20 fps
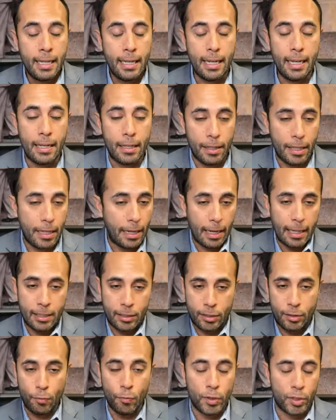
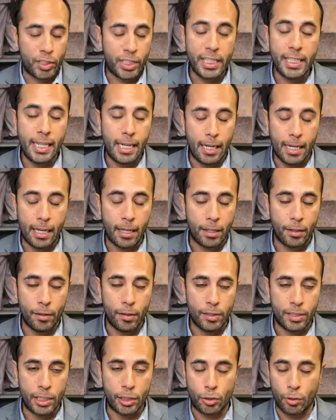it's we're seeing it
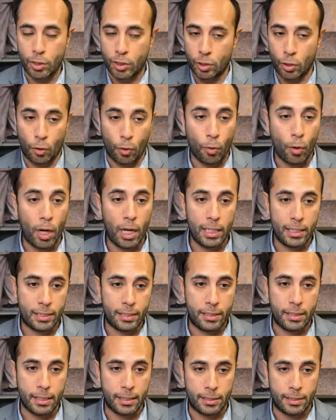in districts
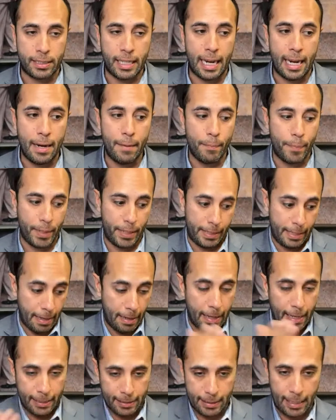across the state, but
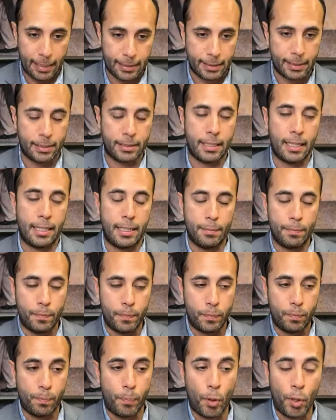as, as the study
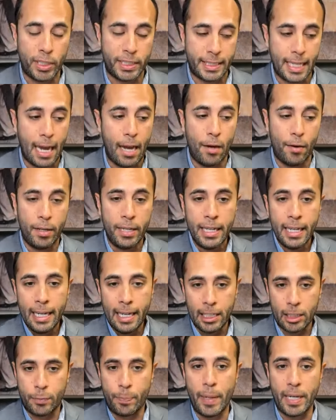points out,
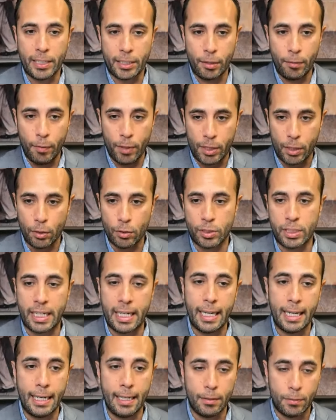especially with those
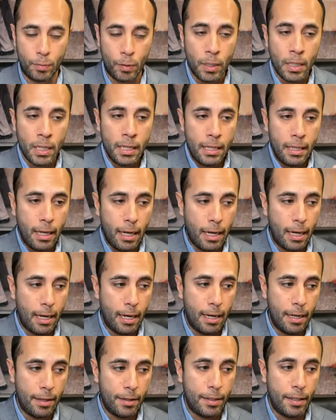kids
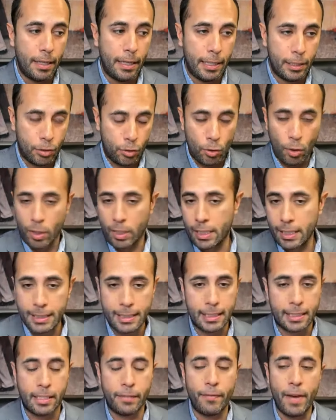uh, historically
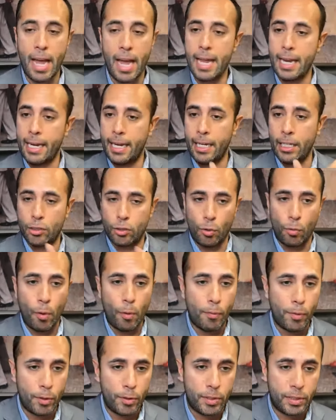disadvantaged or
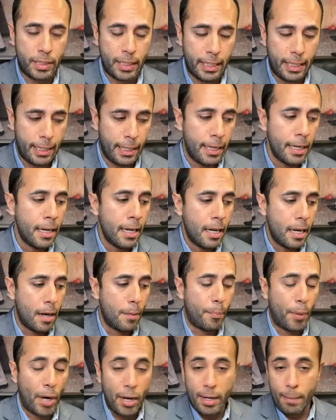when we see uh,
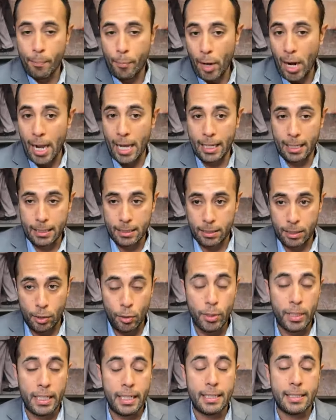brown and black
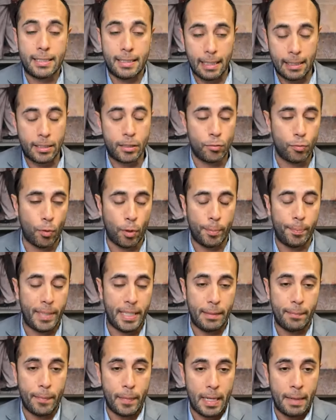students, this is where
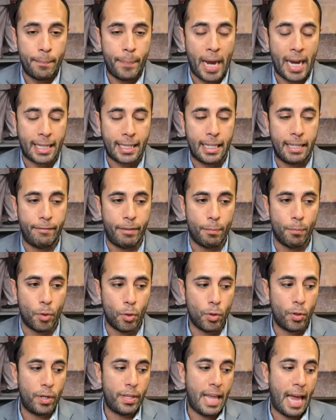being impacted even
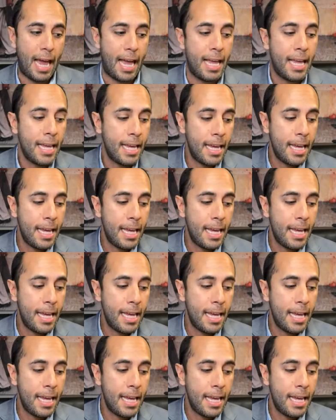more that